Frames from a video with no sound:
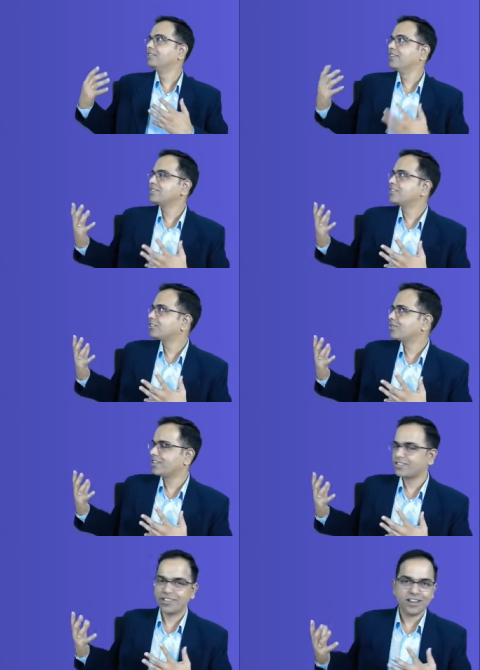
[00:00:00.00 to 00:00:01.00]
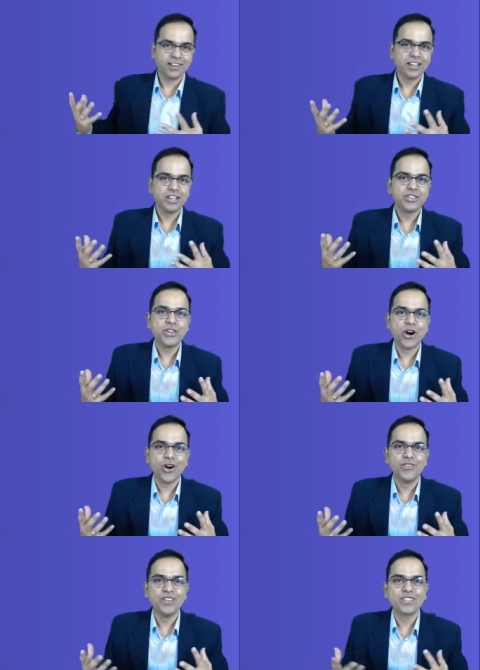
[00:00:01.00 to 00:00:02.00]
situation, they
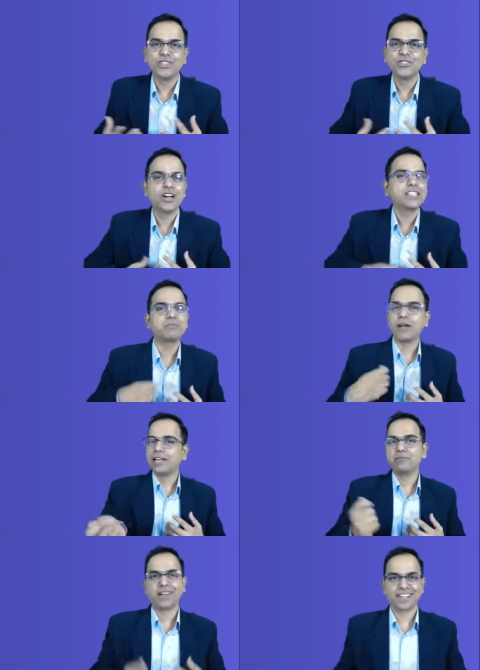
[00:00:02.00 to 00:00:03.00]
always enjoy spending money.